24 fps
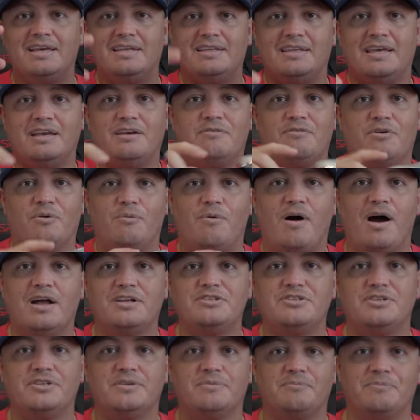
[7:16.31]
thank you for
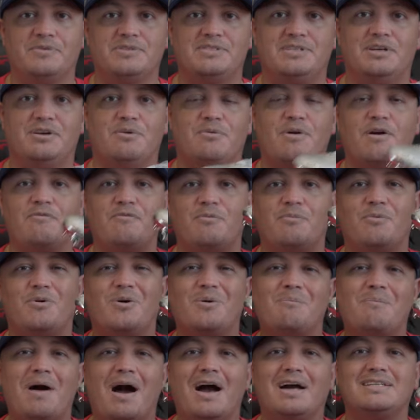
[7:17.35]
watching. Stick around for more
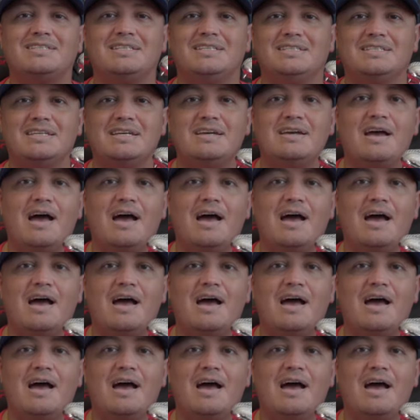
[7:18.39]
unboxings.